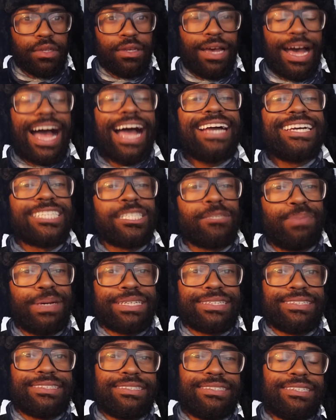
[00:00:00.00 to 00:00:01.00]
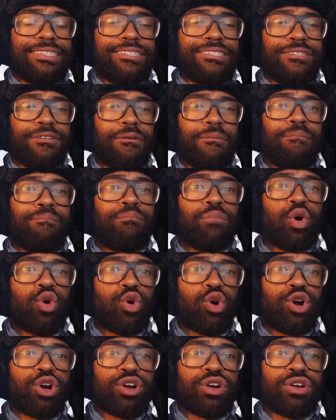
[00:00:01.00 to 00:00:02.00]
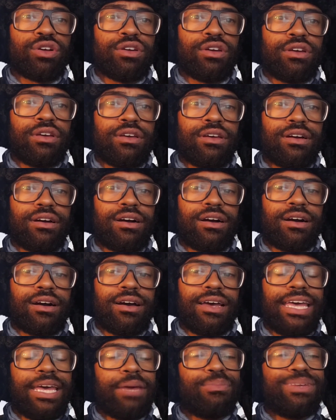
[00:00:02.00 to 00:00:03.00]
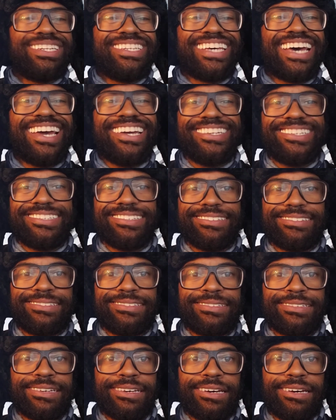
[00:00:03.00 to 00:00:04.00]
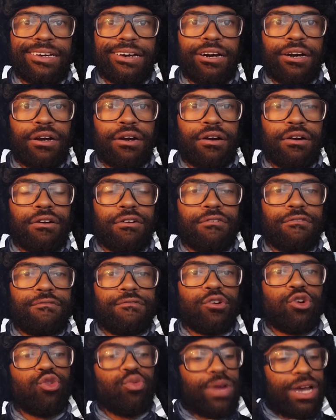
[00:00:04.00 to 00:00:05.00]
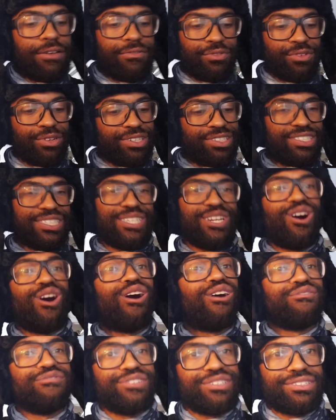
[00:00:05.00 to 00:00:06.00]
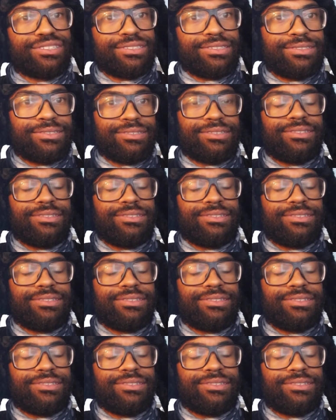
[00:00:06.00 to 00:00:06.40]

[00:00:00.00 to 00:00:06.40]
I expect to see more imitations of whoever is in office.